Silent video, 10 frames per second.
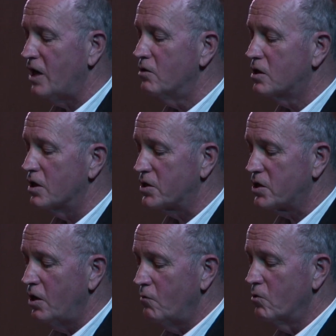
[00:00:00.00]

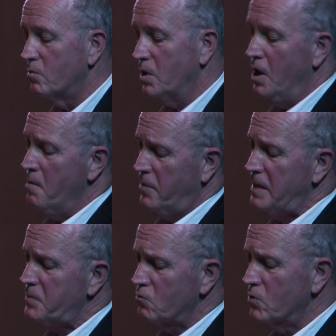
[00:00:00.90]
countless
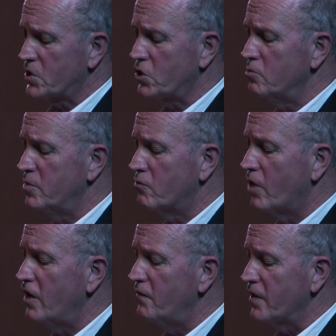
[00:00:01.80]
people will soon be
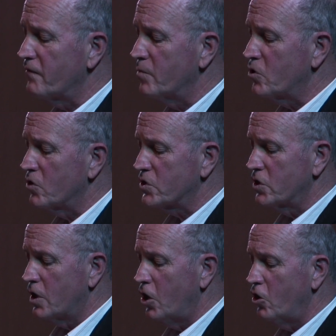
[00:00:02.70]
arriving from across
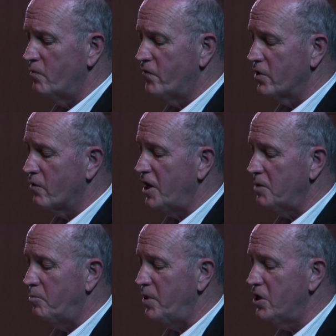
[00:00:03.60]
the globe for the
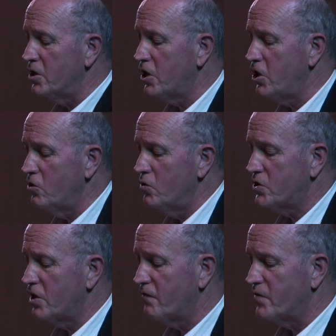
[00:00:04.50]
great B&Q
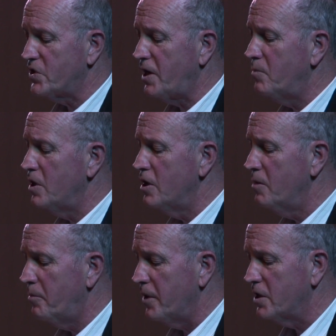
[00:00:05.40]
Self-Assembly
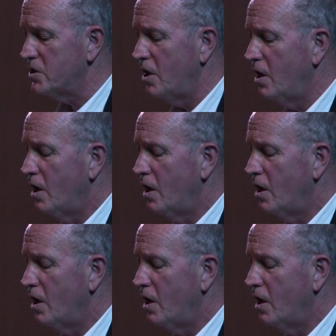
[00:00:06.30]
Olympics,